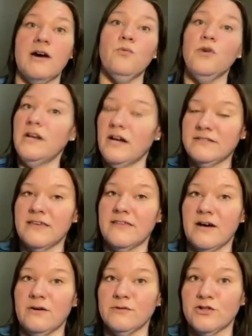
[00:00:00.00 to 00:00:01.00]
I would not say
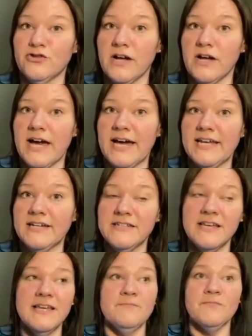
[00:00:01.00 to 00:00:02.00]
that I was a drug addict,
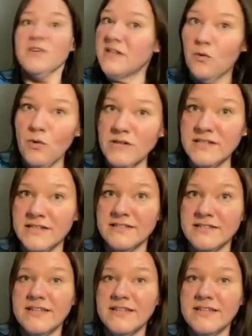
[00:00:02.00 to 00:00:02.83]
because I wasn't.